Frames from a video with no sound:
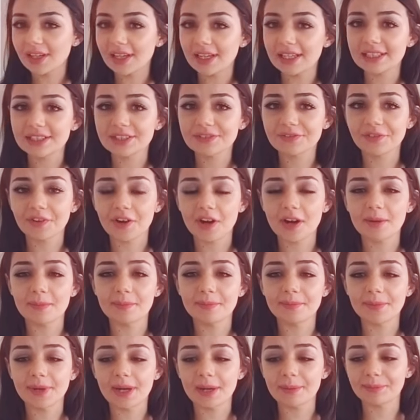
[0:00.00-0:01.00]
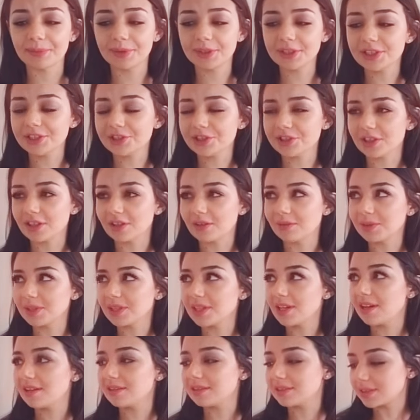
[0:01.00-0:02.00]
It's from, I'm pretty sure, what
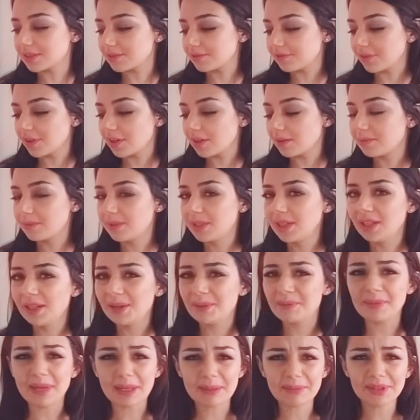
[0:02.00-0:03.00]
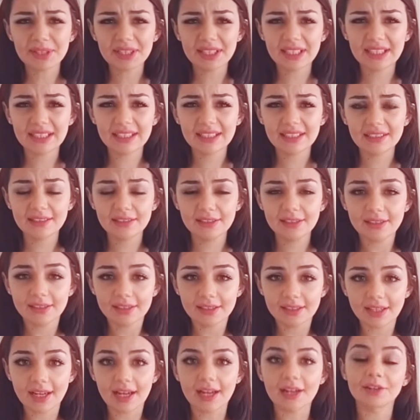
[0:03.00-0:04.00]
the hell is it from? Maybelline?
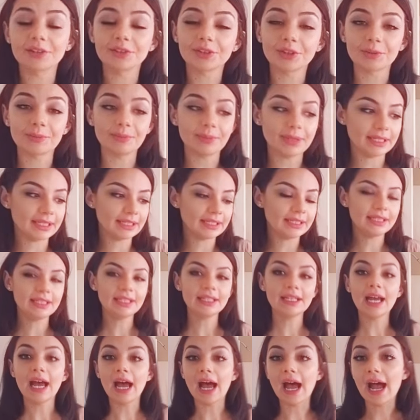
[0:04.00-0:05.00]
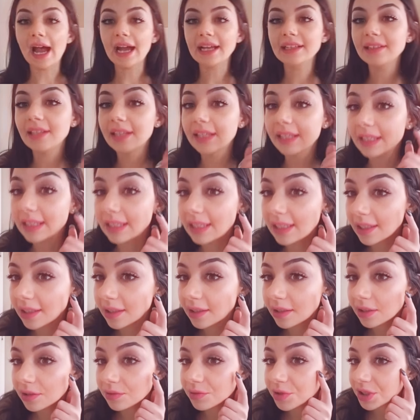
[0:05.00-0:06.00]
I don't know, but I like
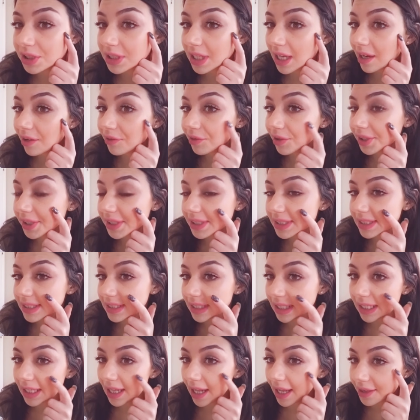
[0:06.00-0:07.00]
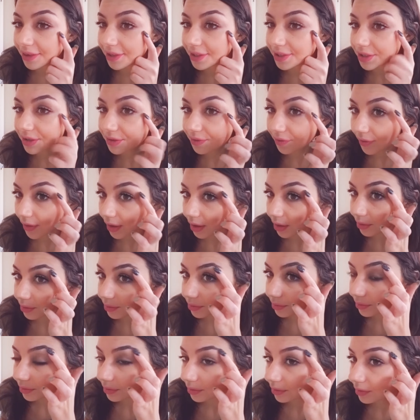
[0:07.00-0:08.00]
it. You just can't really see it on this
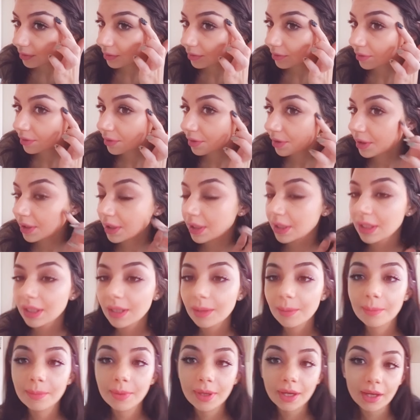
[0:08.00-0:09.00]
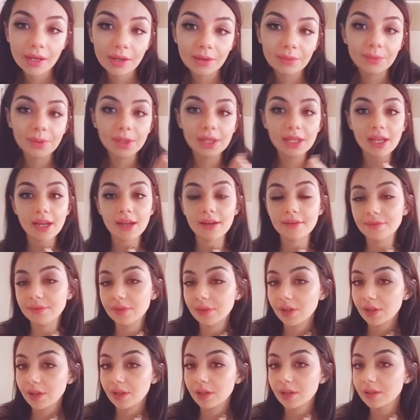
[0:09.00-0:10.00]
phone. But
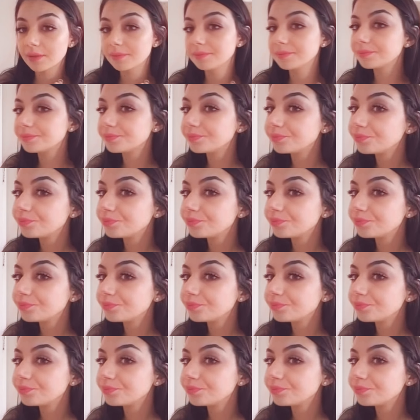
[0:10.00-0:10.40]
whatever.